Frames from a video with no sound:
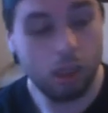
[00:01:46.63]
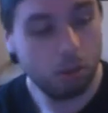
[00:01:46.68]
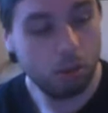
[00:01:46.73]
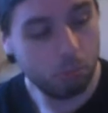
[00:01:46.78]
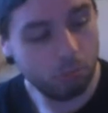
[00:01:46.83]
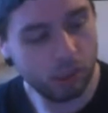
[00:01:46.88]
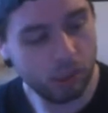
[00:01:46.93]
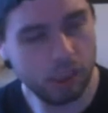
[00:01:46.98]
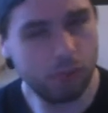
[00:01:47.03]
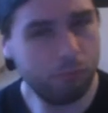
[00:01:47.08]

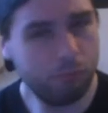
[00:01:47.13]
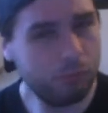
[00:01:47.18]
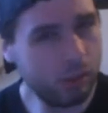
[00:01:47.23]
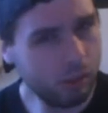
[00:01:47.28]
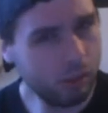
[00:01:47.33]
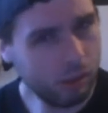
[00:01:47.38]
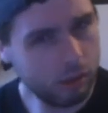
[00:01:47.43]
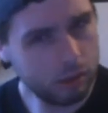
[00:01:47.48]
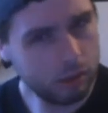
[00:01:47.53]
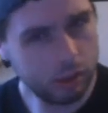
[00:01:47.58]
But if
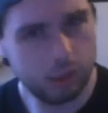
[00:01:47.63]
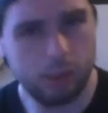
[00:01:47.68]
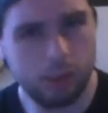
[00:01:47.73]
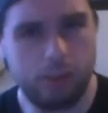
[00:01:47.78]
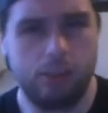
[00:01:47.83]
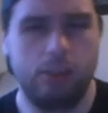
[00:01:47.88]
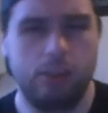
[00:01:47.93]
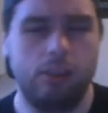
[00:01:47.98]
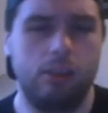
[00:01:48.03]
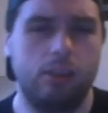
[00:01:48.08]
you're
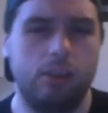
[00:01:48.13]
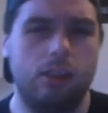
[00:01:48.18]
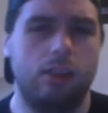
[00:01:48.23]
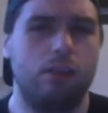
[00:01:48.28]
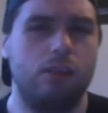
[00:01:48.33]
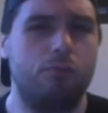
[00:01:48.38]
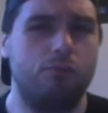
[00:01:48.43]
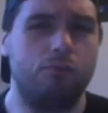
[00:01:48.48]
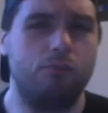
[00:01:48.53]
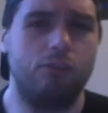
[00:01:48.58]
lucky,
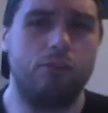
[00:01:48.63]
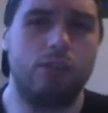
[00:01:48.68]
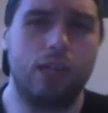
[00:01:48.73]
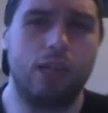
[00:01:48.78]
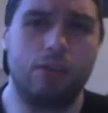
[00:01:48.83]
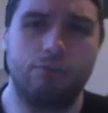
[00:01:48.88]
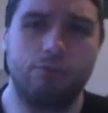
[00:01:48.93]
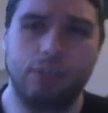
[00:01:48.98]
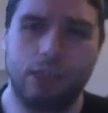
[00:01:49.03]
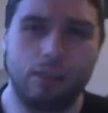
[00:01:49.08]
if you
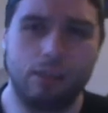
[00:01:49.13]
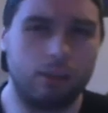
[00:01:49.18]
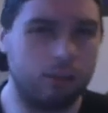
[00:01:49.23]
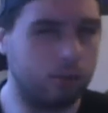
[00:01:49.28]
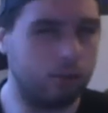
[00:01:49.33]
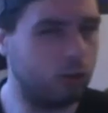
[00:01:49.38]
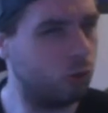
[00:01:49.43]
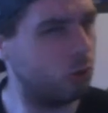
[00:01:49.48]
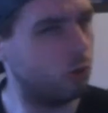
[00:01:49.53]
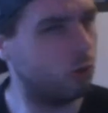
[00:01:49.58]
have like a
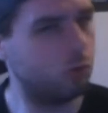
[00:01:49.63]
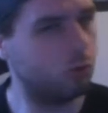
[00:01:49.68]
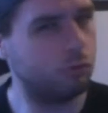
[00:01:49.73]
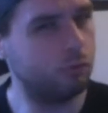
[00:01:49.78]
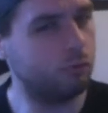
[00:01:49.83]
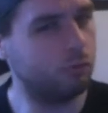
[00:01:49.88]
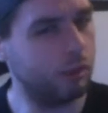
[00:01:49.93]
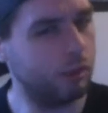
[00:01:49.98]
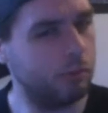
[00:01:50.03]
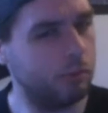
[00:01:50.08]
local
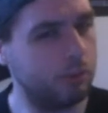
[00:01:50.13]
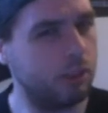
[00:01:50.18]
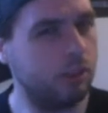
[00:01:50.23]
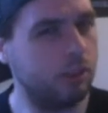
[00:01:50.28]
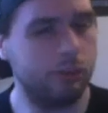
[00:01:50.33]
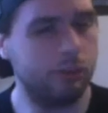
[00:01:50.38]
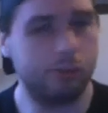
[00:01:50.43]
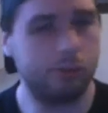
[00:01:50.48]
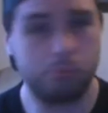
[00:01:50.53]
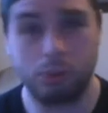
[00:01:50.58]
flea market
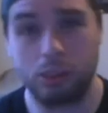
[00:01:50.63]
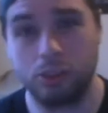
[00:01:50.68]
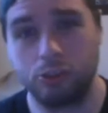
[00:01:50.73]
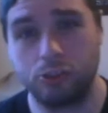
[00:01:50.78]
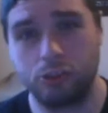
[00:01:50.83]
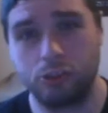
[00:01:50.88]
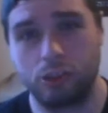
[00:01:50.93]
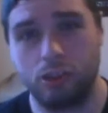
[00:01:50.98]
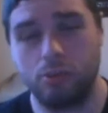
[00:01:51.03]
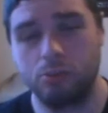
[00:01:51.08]
or pawn
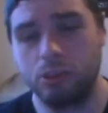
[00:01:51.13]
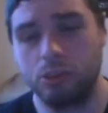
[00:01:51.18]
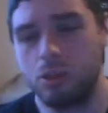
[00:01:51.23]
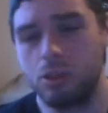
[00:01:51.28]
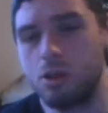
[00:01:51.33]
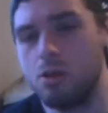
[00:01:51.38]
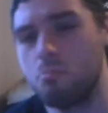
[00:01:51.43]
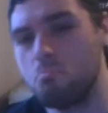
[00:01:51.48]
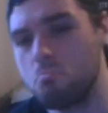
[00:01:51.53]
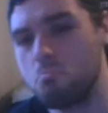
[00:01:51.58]
shops,
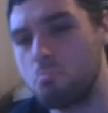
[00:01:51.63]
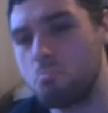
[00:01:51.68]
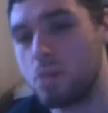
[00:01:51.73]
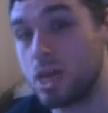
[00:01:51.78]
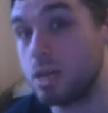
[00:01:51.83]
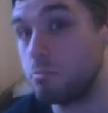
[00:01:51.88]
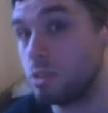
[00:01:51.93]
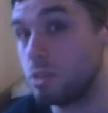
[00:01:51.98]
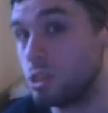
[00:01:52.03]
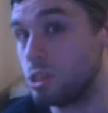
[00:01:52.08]

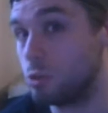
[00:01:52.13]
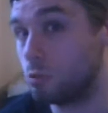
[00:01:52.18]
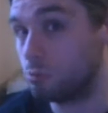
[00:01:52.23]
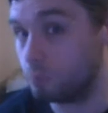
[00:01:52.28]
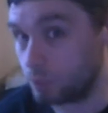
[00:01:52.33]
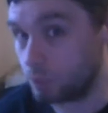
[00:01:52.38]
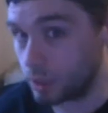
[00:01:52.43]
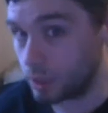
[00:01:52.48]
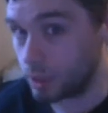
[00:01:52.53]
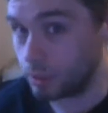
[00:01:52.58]
maybe you'll
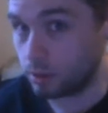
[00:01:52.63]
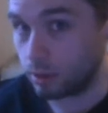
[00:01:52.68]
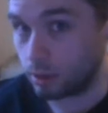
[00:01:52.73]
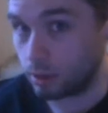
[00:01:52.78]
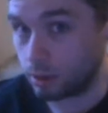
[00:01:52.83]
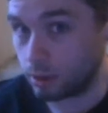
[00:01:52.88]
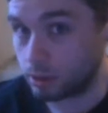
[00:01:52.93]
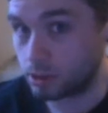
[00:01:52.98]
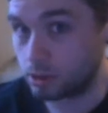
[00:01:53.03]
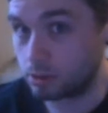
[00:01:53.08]
find
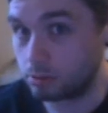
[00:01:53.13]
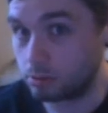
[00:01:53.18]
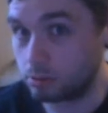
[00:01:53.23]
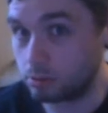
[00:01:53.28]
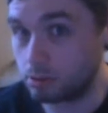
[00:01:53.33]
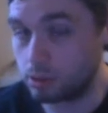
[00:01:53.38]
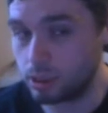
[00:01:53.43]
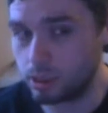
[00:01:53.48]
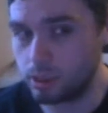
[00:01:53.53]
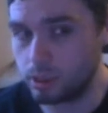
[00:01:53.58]
consoles
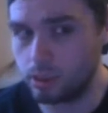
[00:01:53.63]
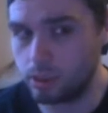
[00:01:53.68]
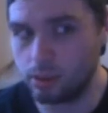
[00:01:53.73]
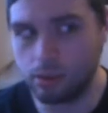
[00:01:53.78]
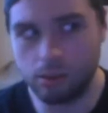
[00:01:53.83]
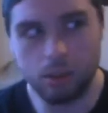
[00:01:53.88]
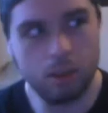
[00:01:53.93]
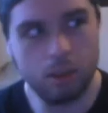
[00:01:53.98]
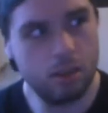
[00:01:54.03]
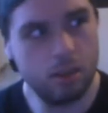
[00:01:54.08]
there
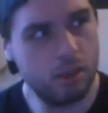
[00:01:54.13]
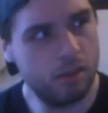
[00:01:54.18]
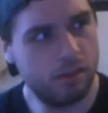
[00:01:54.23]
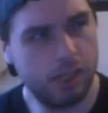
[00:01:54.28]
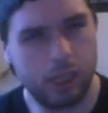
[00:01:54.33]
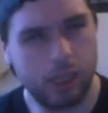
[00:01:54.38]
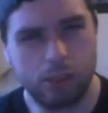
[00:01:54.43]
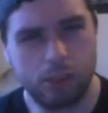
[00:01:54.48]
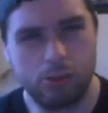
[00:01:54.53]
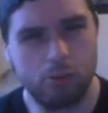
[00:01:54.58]

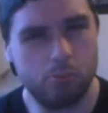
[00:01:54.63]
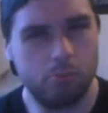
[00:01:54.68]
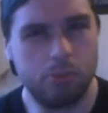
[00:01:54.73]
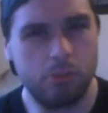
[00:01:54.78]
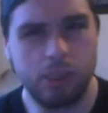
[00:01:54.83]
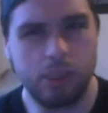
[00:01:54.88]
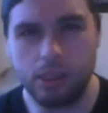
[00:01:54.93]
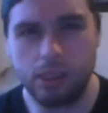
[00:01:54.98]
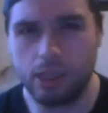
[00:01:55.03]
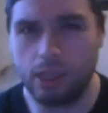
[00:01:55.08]
that could
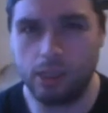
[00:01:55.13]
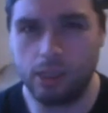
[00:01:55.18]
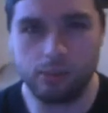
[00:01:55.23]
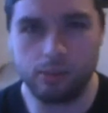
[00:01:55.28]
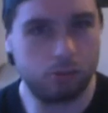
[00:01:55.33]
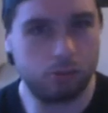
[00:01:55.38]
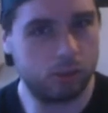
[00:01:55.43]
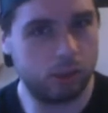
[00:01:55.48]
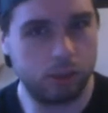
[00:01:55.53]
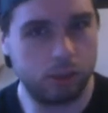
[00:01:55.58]
be, I
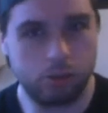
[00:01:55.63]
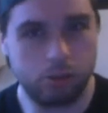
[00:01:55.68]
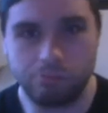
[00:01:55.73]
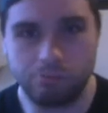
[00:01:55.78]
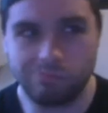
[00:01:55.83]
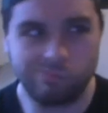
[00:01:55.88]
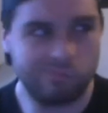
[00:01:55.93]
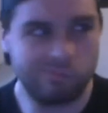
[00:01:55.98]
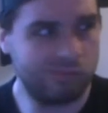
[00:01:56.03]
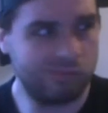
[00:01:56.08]
don't know,
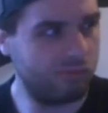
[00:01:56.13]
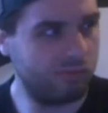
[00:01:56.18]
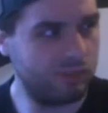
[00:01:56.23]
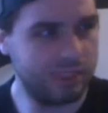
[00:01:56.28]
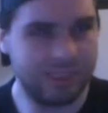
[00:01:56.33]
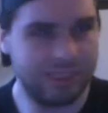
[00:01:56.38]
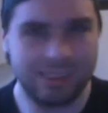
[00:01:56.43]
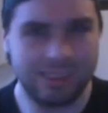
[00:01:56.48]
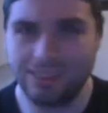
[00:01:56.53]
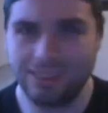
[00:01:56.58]

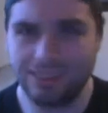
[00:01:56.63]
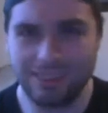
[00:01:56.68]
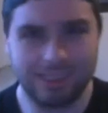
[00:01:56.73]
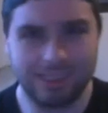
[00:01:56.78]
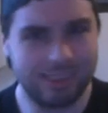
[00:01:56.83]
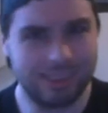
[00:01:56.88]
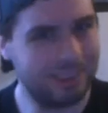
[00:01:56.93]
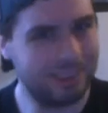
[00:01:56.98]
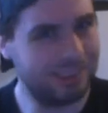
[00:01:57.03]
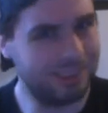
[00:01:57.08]

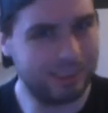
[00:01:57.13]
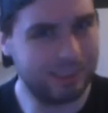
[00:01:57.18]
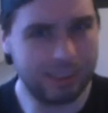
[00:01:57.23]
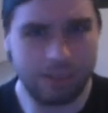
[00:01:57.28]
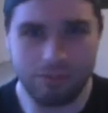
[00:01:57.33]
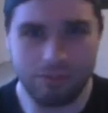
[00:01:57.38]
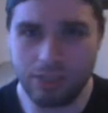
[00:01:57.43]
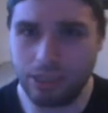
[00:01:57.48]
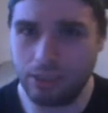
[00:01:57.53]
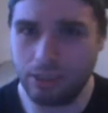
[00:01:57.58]
$60,
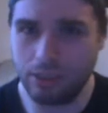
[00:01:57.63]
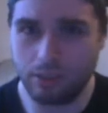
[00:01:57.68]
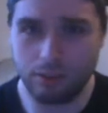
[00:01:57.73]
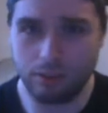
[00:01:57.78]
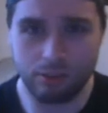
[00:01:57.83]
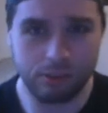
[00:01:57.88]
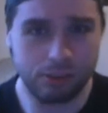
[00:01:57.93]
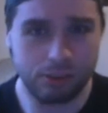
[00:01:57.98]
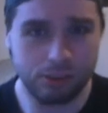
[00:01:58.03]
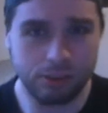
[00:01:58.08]

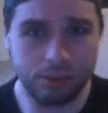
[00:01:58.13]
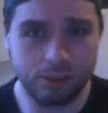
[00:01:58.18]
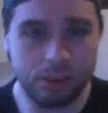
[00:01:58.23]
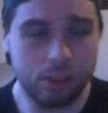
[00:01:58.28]
$70.